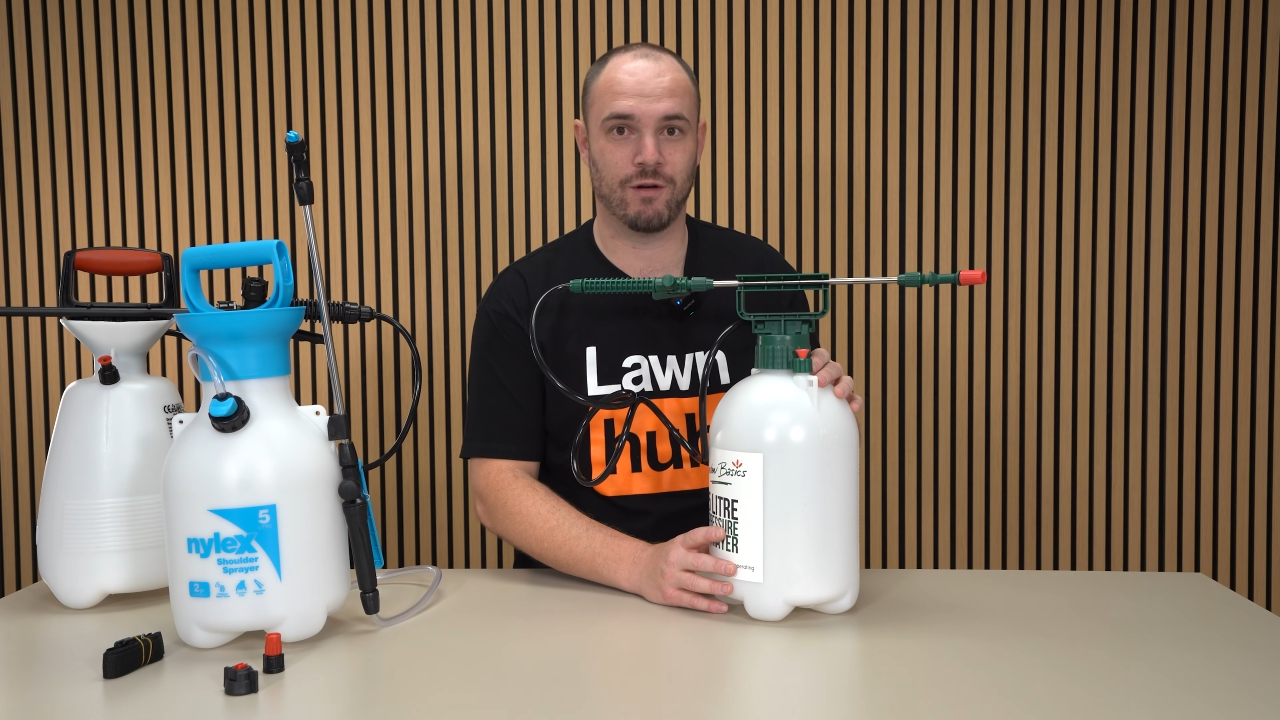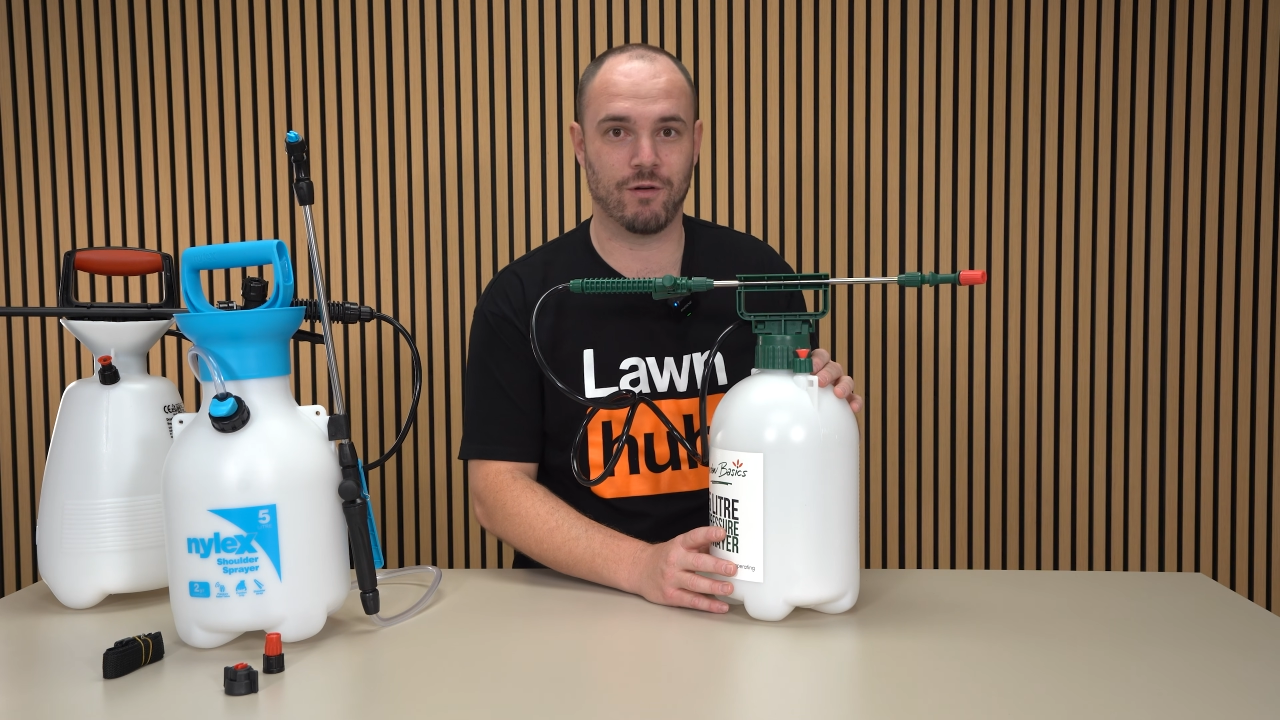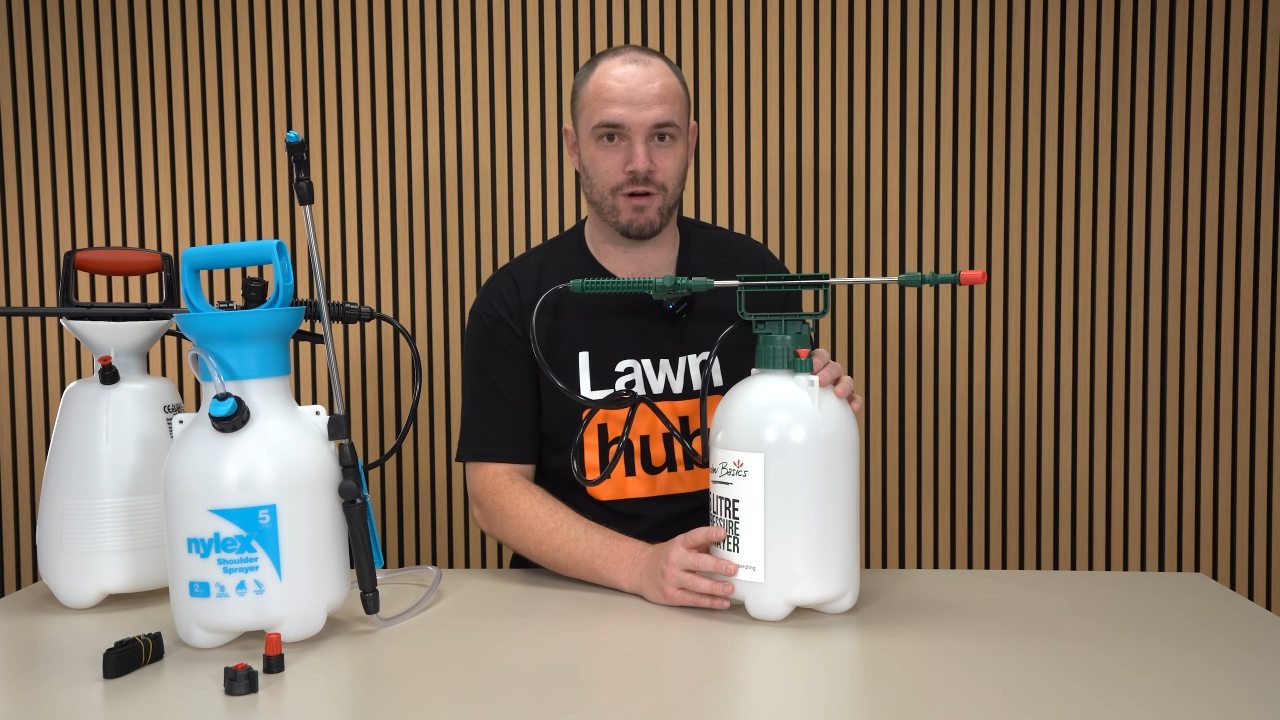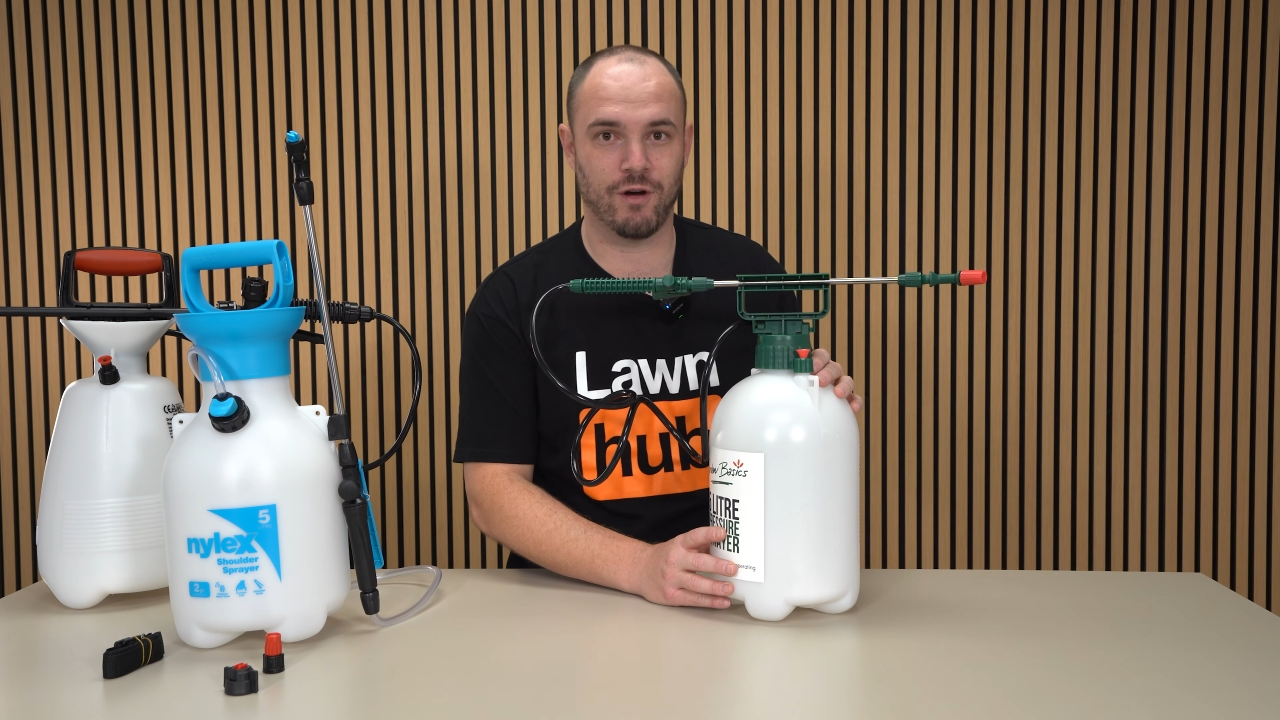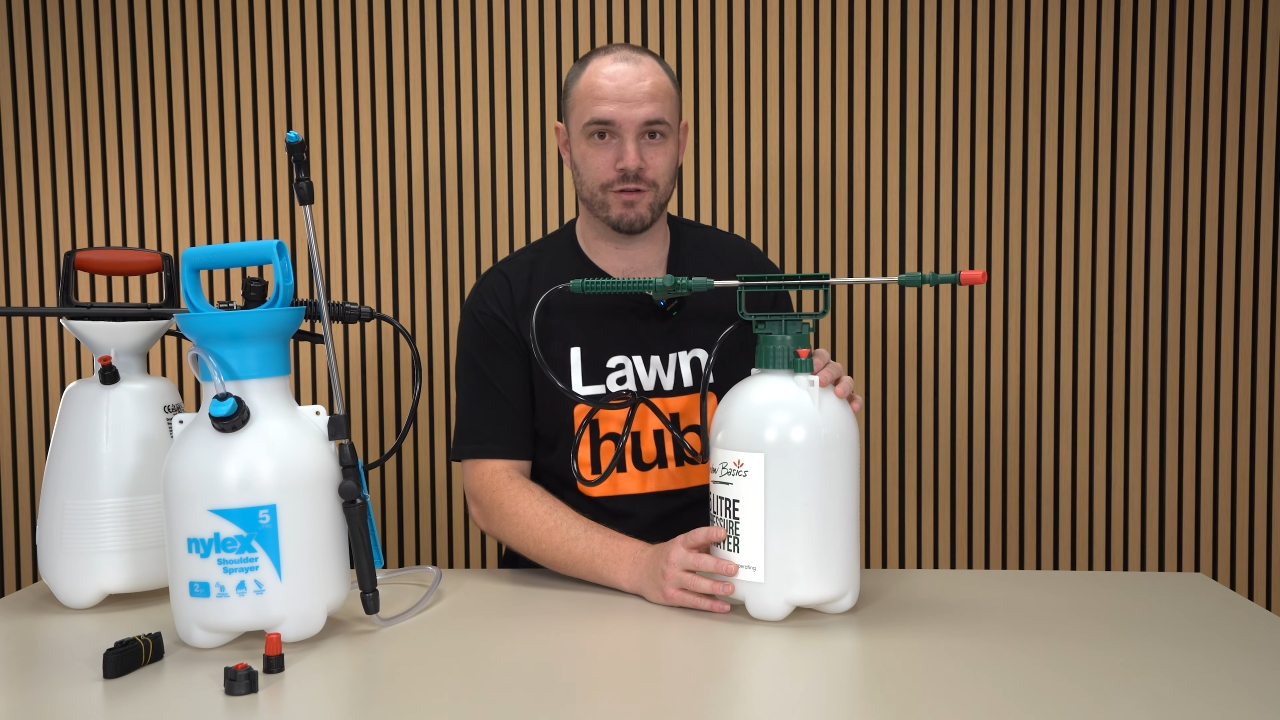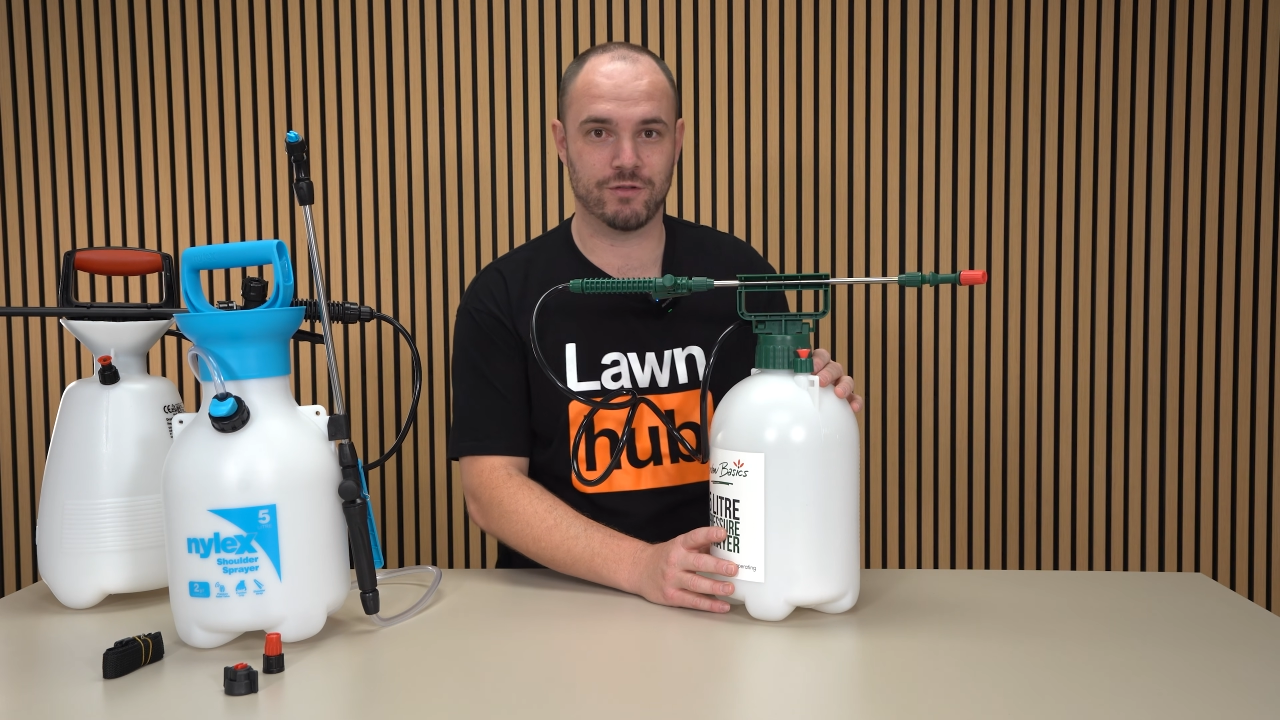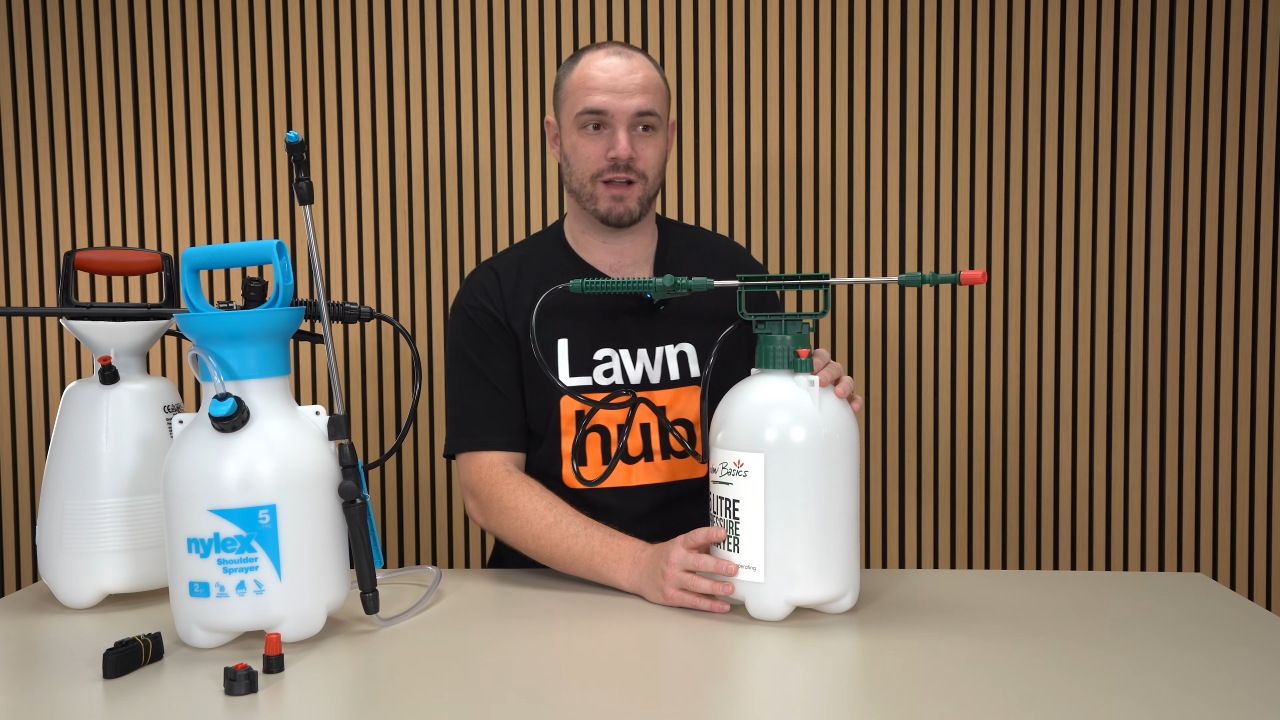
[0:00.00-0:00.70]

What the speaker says: or a hose-on